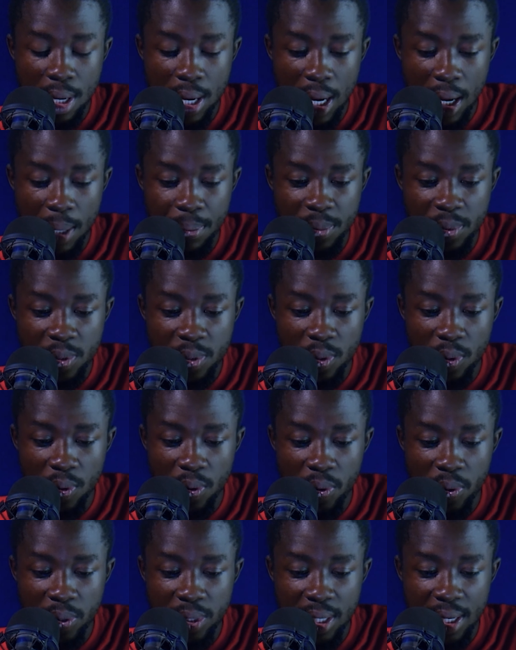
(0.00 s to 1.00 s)

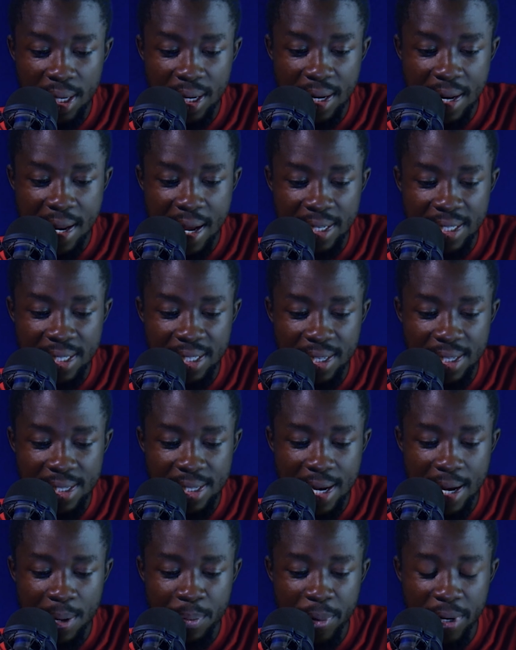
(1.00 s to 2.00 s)
absolutely nothing is
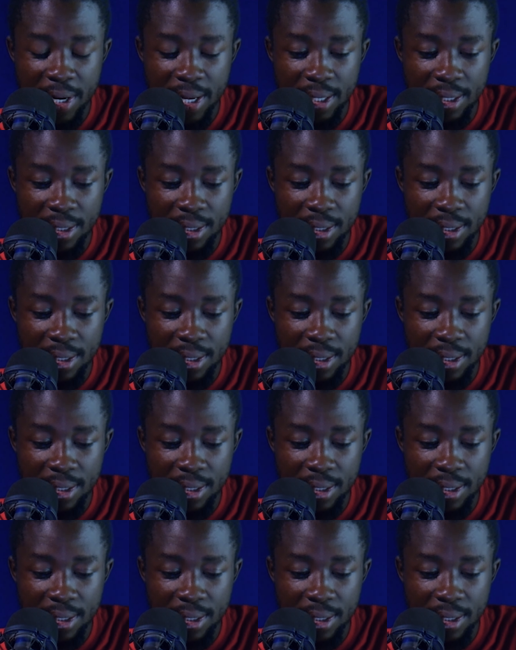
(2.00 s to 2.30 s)
happening,